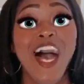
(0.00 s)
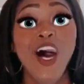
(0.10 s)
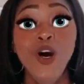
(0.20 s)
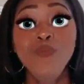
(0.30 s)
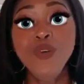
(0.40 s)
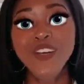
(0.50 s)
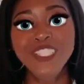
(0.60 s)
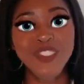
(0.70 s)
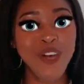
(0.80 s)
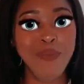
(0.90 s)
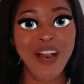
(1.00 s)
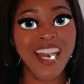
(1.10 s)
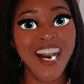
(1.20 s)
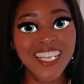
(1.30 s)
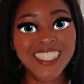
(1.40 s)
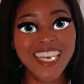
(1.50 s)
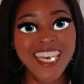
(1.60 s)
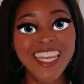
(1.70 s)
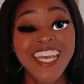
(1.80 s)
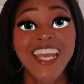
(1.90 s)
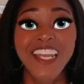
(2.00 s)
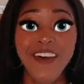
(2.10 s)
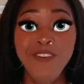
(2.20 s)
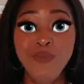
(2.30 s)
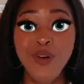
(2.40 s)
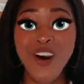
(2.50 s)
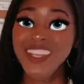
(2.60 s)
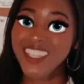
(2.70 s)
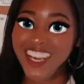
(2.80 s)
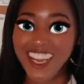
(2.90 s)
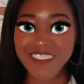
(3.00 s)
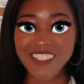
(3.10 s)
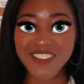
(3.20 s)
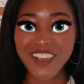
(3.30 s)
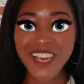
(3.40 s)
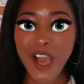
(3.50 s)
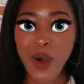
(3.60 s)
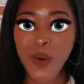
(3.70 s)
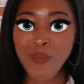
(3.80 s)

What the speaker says: I hope you're enjoying my content, and I love you more than I love this video.